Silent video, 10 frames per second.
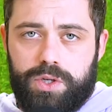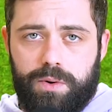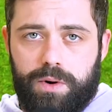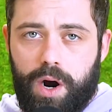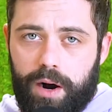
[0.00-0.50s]

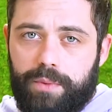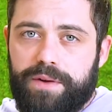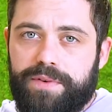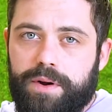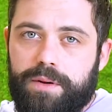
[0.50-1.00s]
So heart
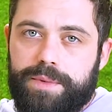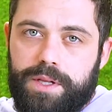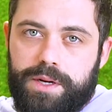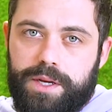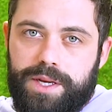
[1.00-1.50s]
rate
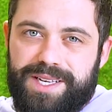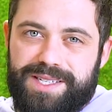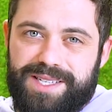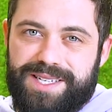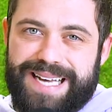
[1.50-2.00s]
variability
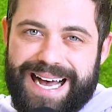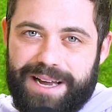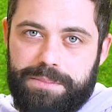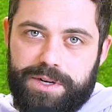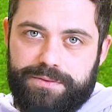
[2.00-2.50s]
is the
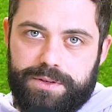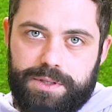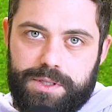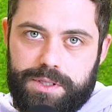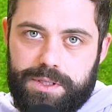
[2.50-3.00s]
time
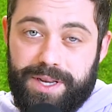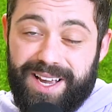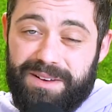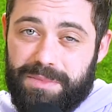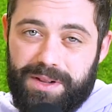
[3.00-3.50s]
difference
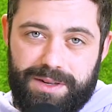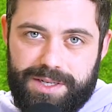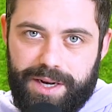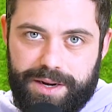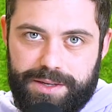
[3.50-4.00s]
in
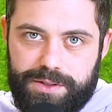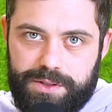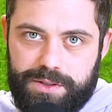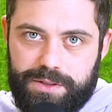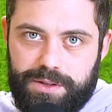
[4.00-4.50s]

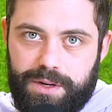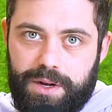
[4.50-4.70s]
milliseconds